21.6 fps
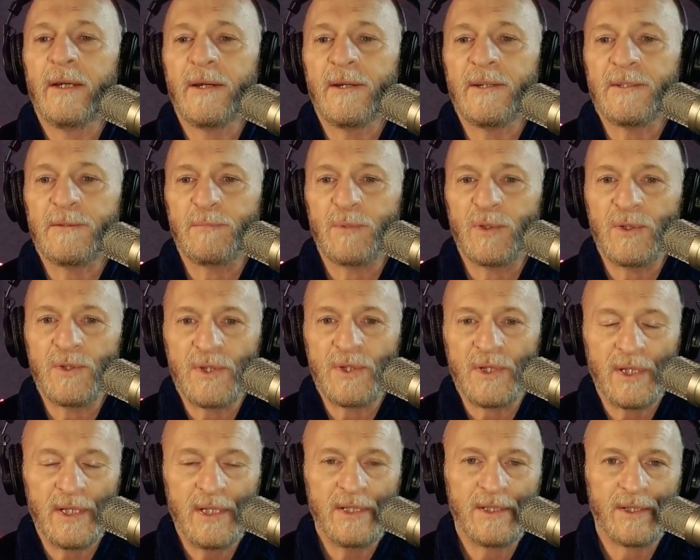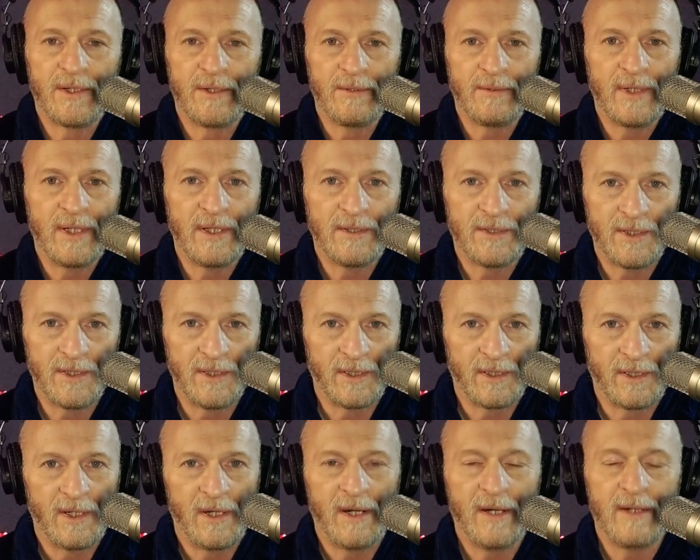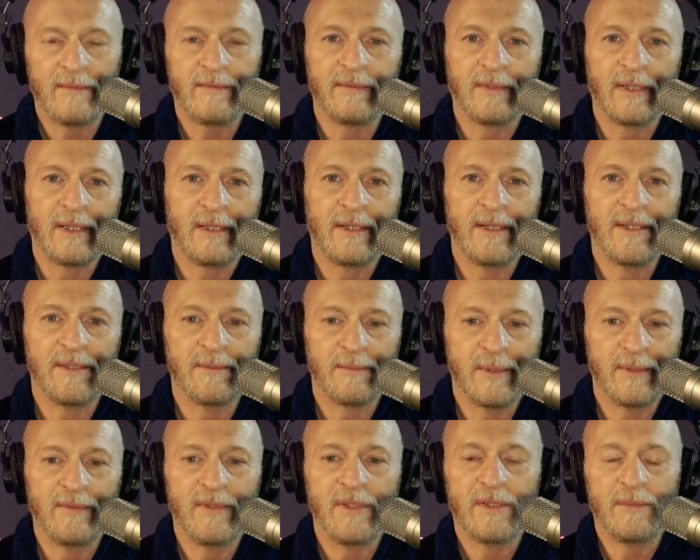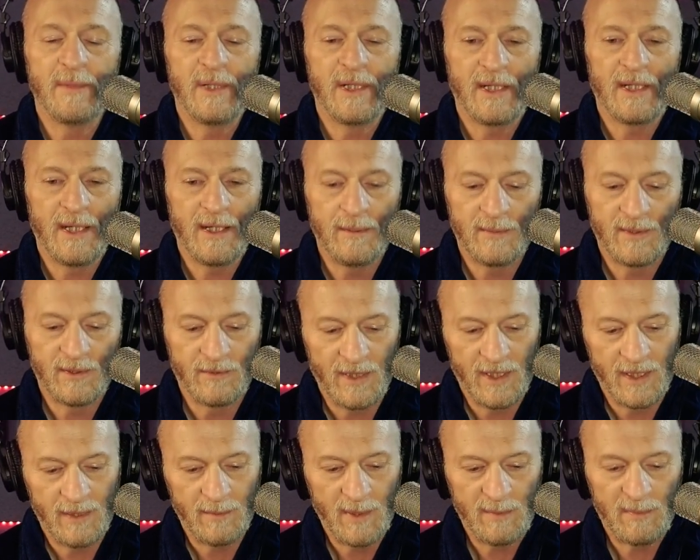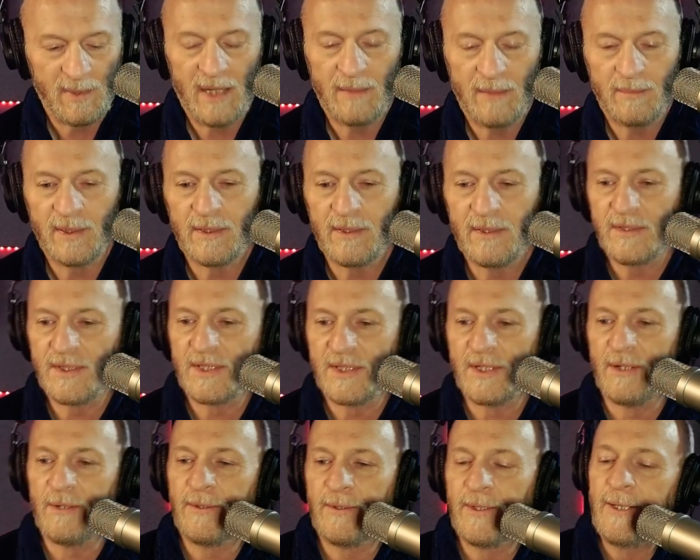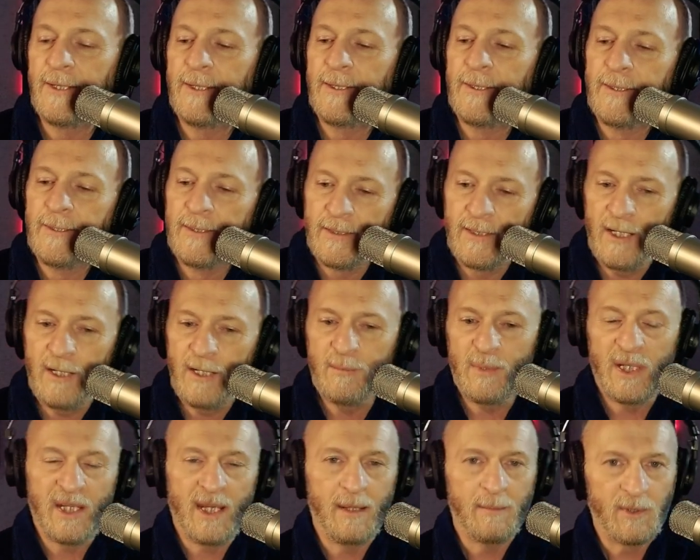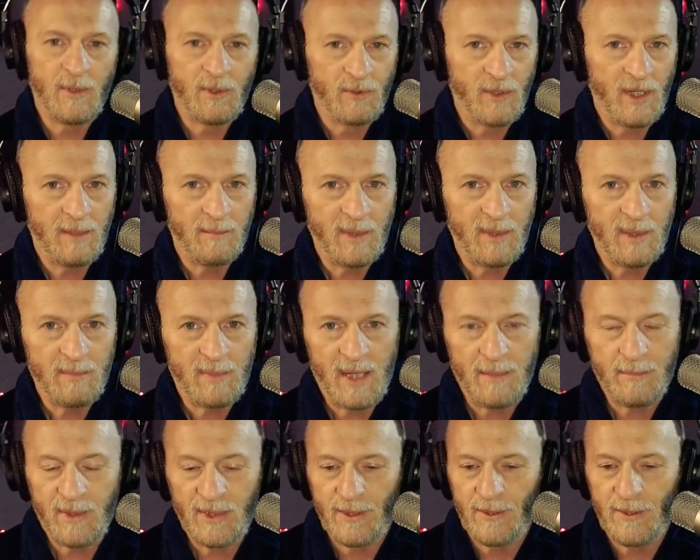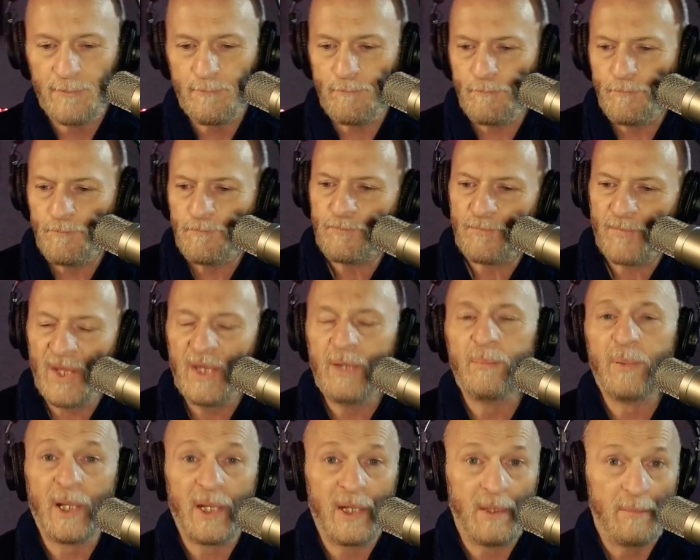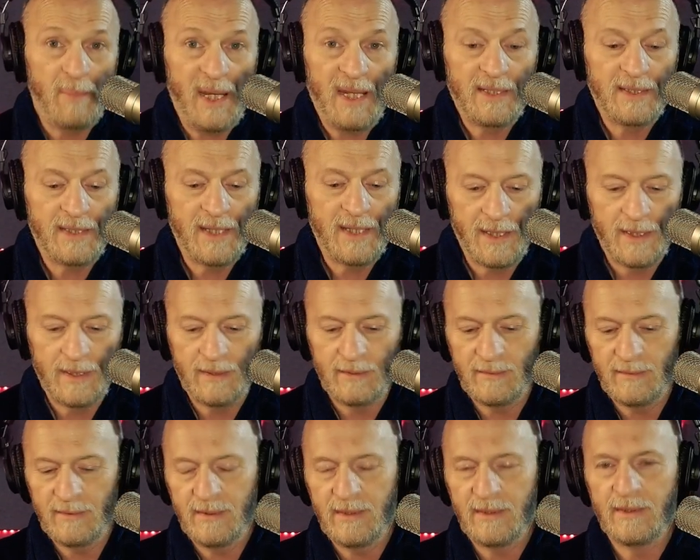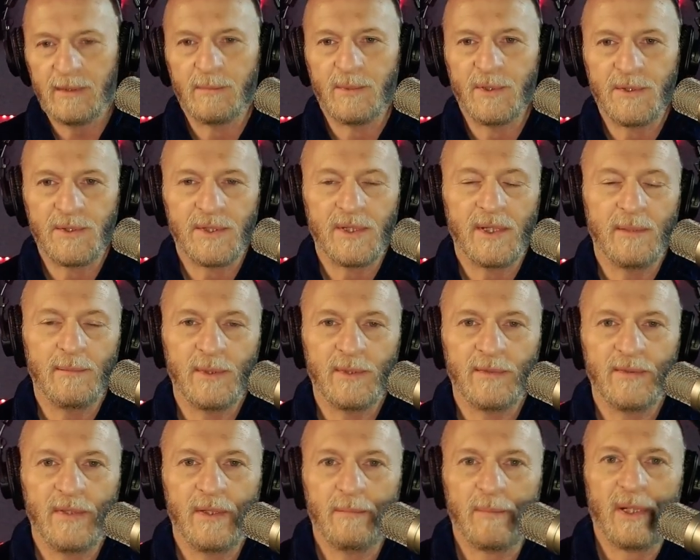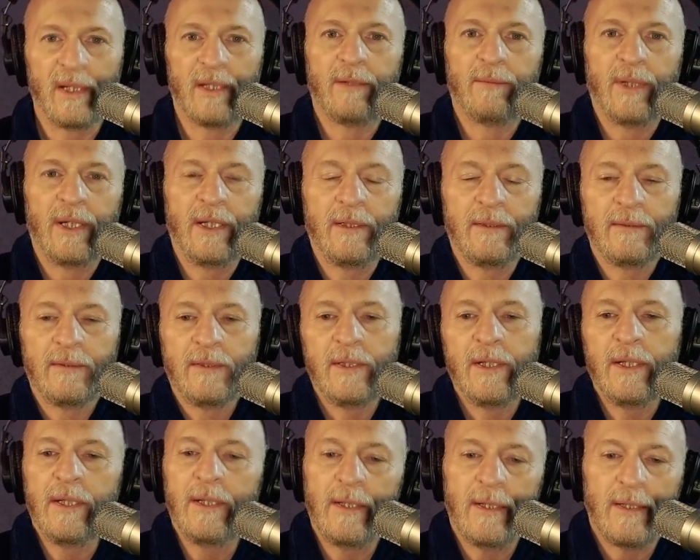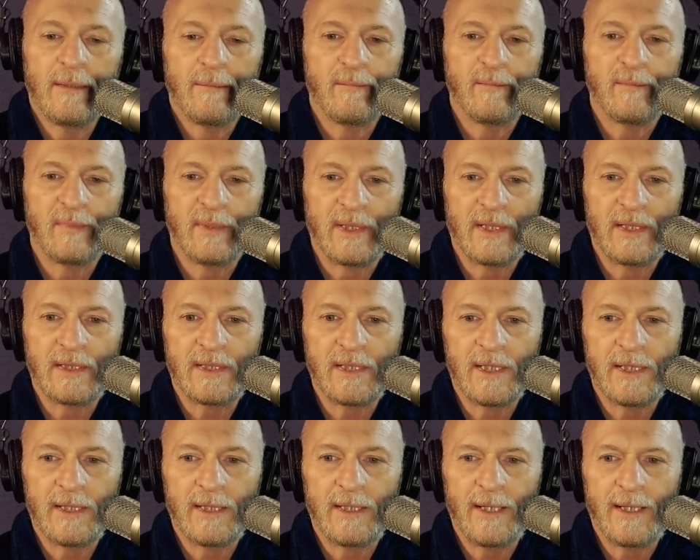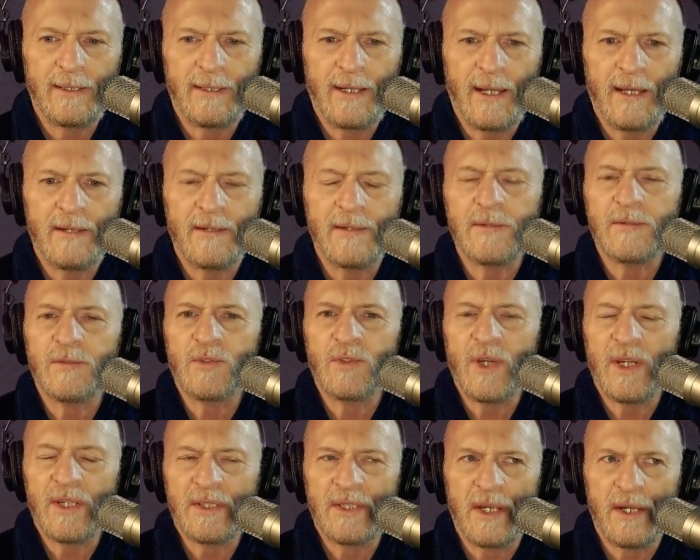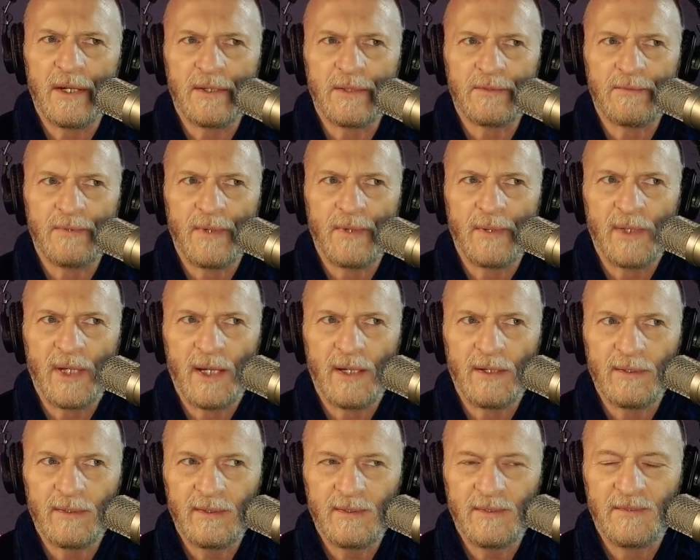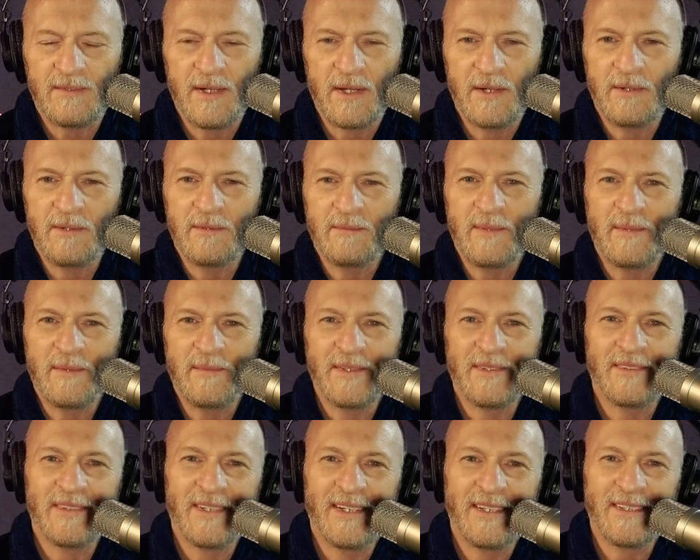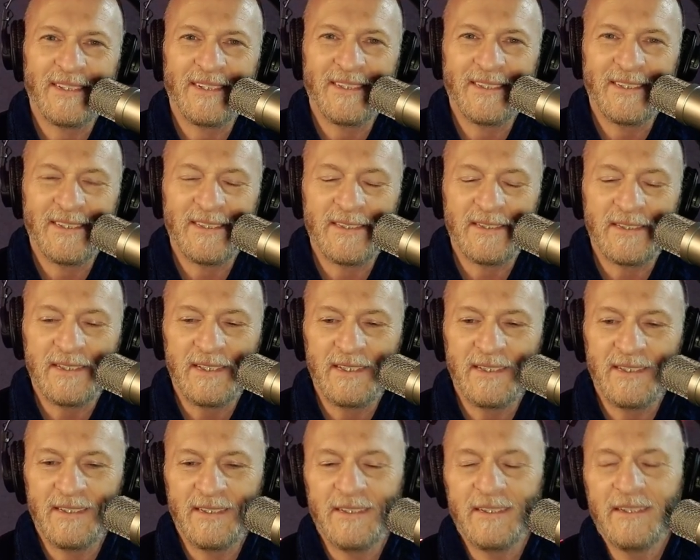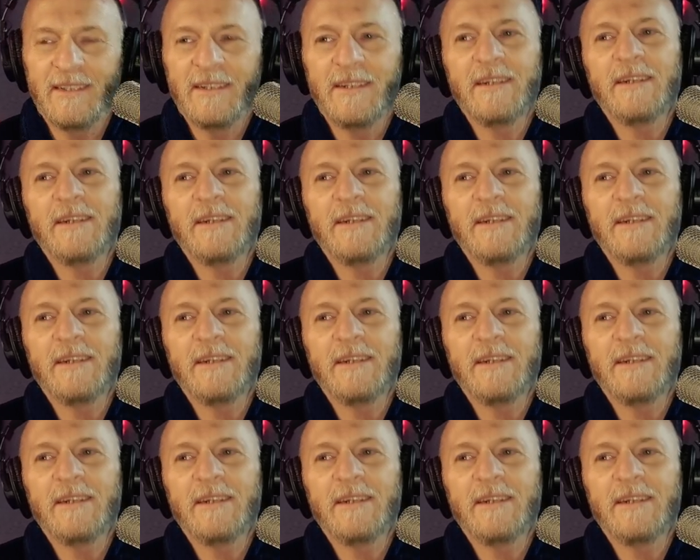as Bruce Lee's career took off and his movies became incredibly popular. So he became incredibly popular. He played a bad guy in the Bruce Lee movie, by the way, but and had his chest hairs ripped out, if I remember right, in this scene.